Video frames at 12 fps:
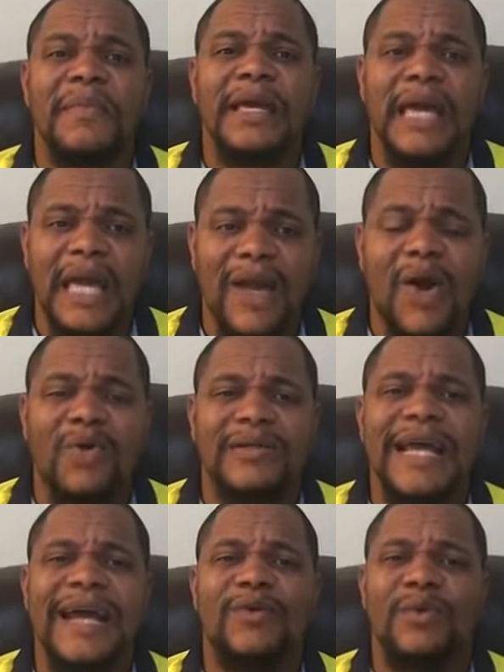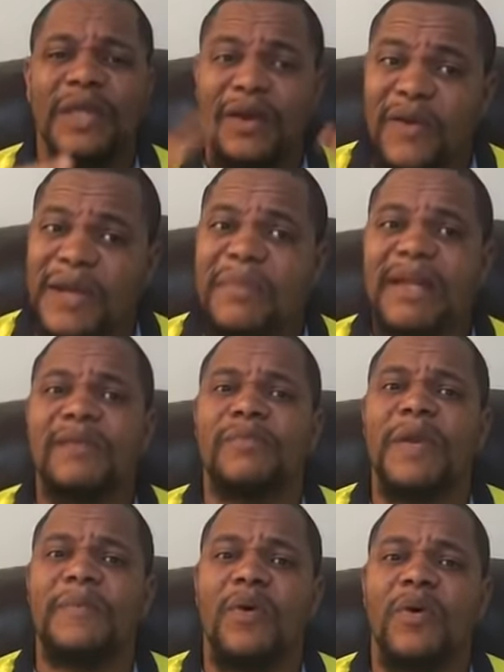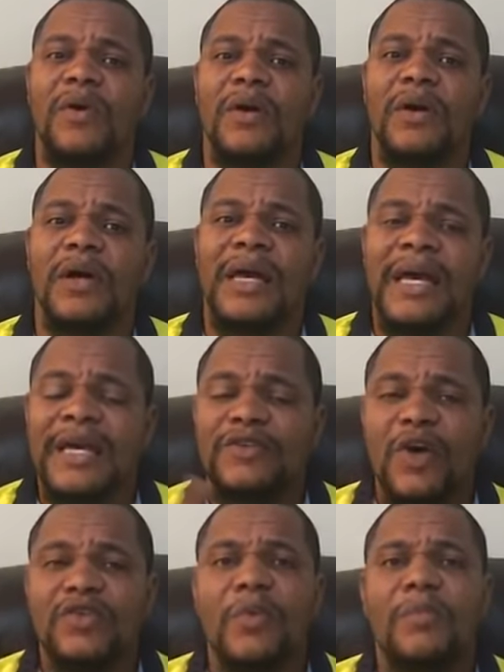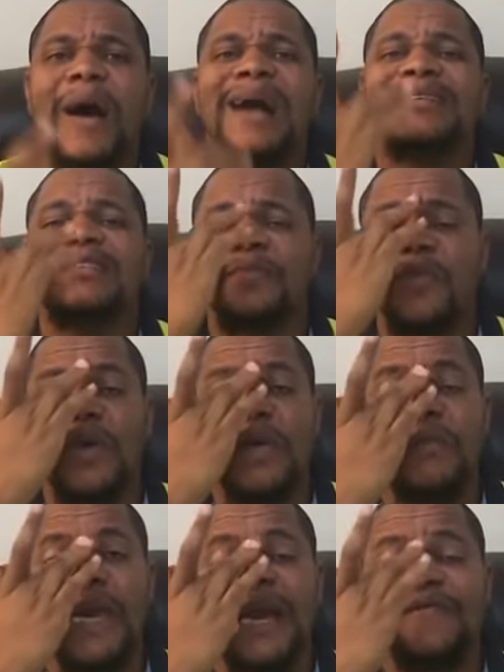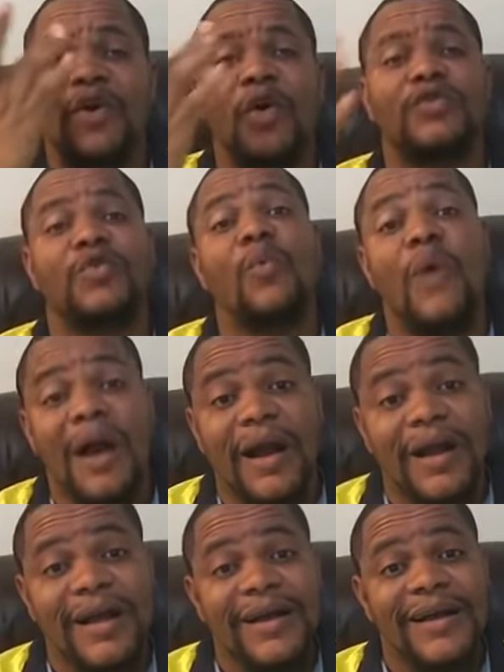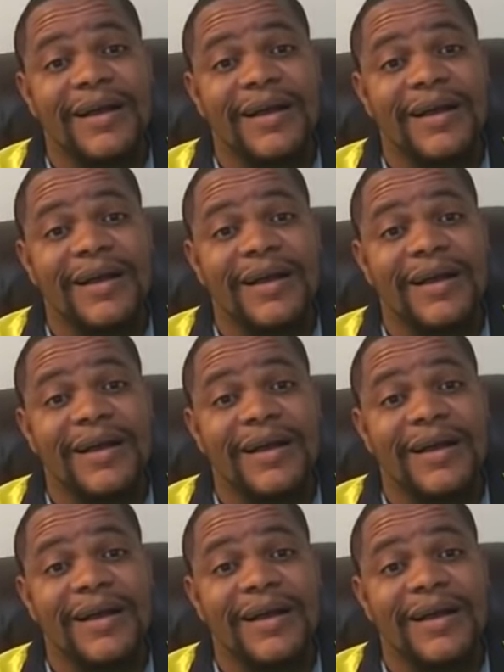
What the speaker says: in contact with a great many people. It's also possible he may have gone to work.